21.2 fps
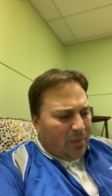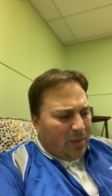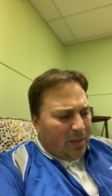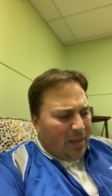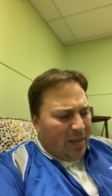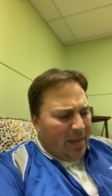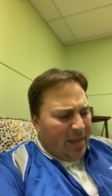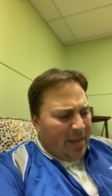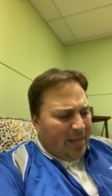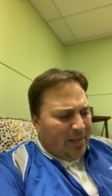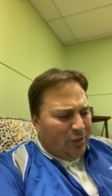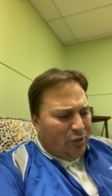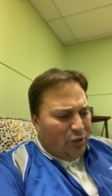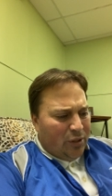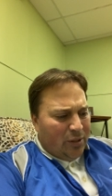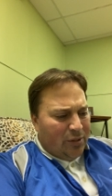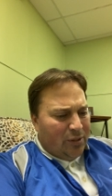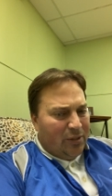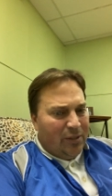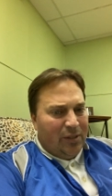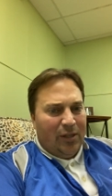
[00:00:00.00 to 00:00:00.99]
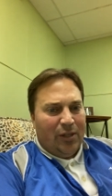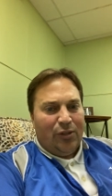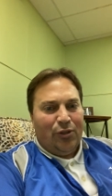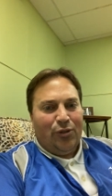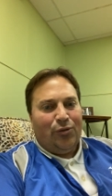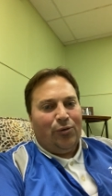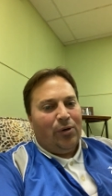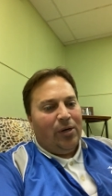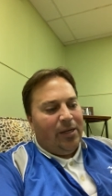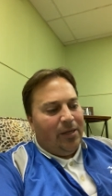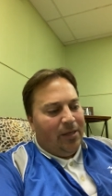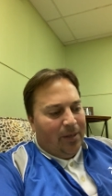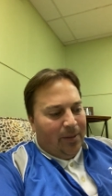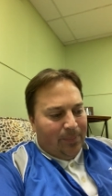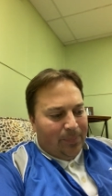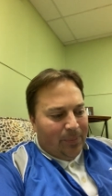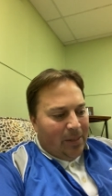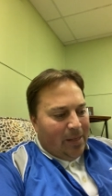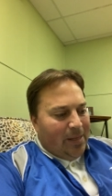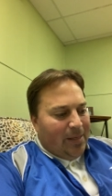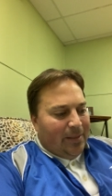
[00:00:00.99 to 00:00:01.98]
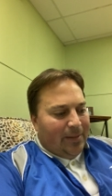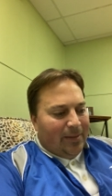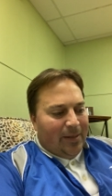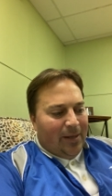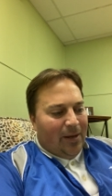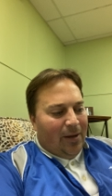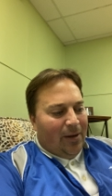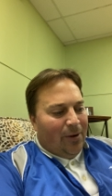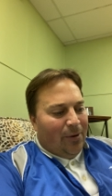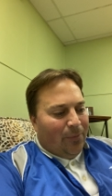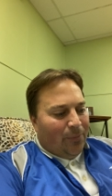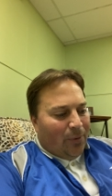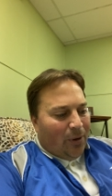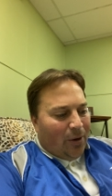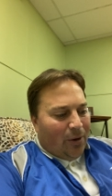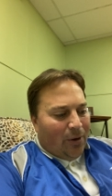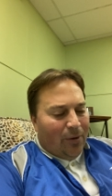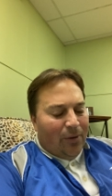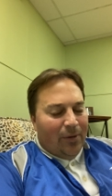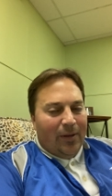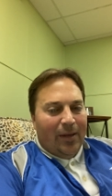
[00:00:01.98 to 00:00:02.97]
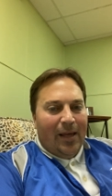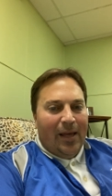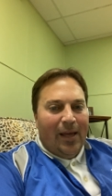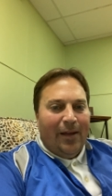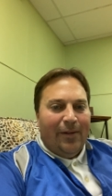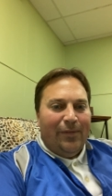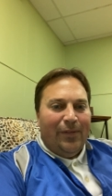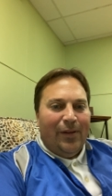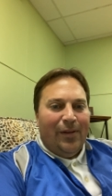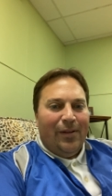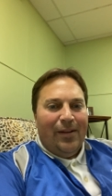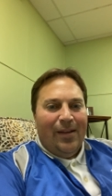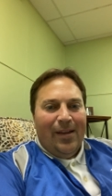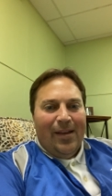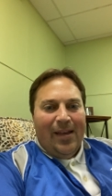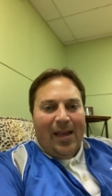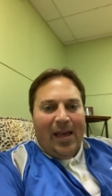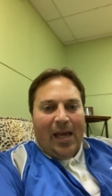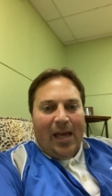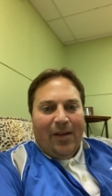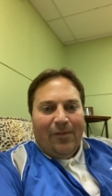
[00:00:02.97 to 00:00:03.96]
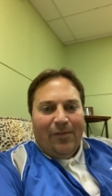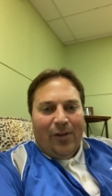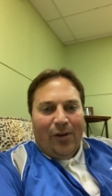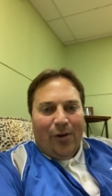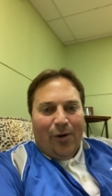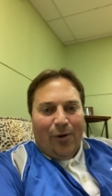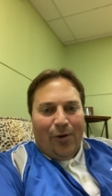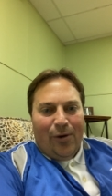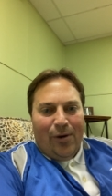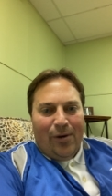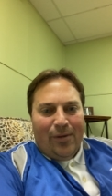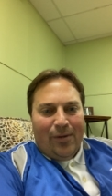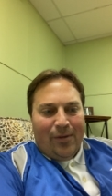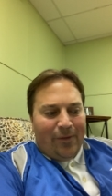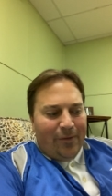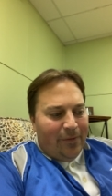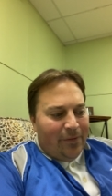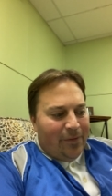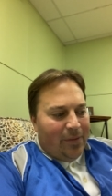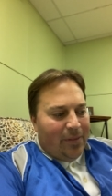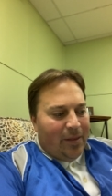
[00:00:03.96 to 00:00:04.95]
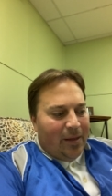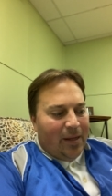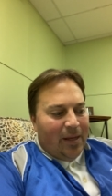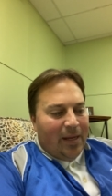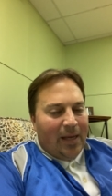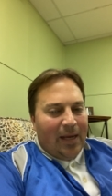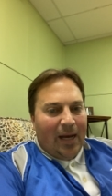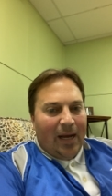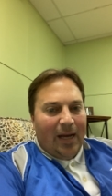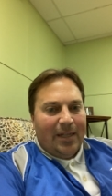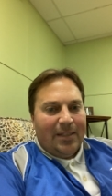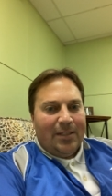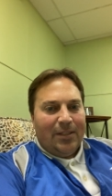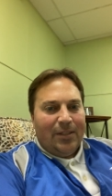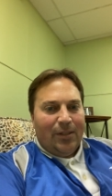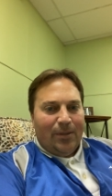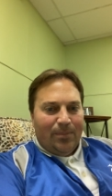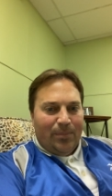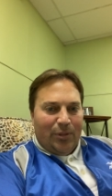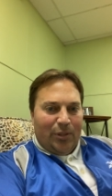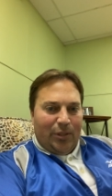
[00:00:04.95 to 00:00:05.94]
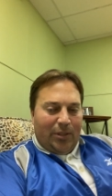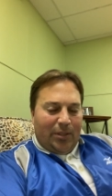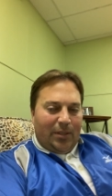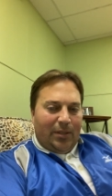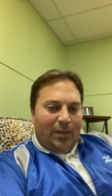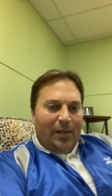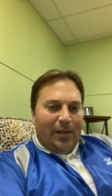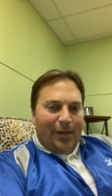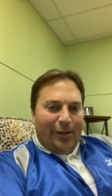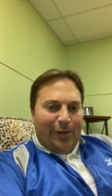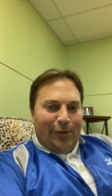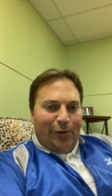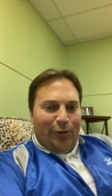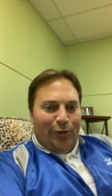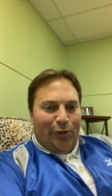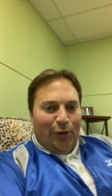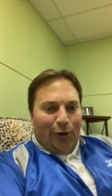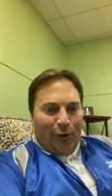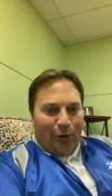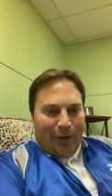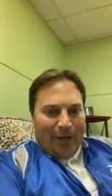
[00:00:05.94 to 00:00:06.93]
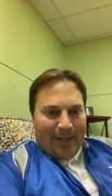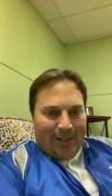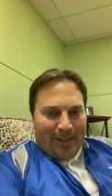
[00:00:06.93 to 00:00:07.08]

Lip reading: and just straight up wrong. Have you heard of the gossip's dirty